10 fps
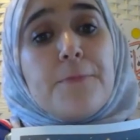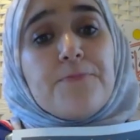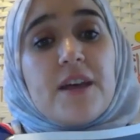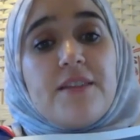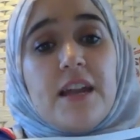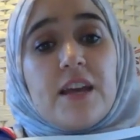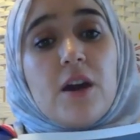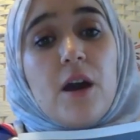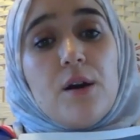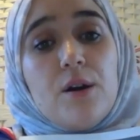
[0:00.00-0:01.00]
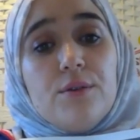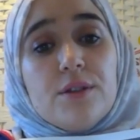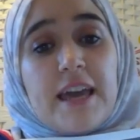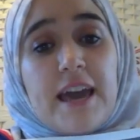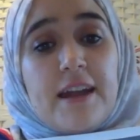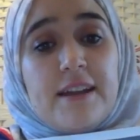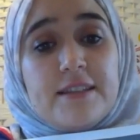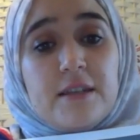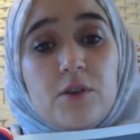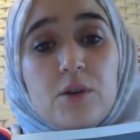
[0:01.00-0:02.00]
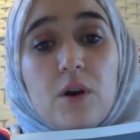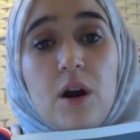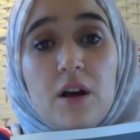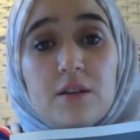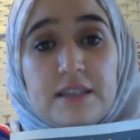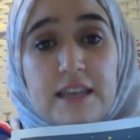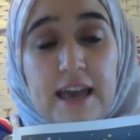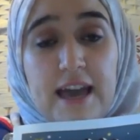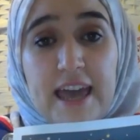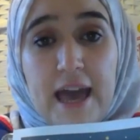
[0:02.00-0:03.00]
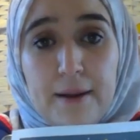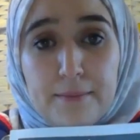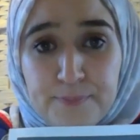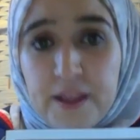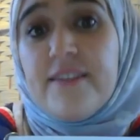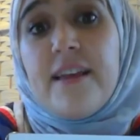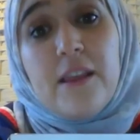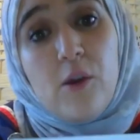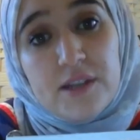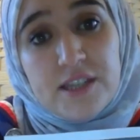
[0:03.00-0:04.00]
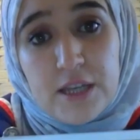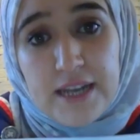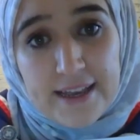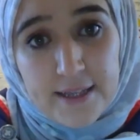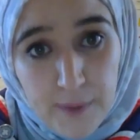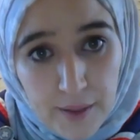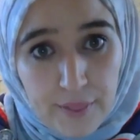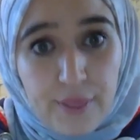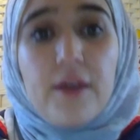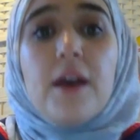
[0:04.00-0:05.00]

and then it goes again until you can't see it again, and then you're into the next month.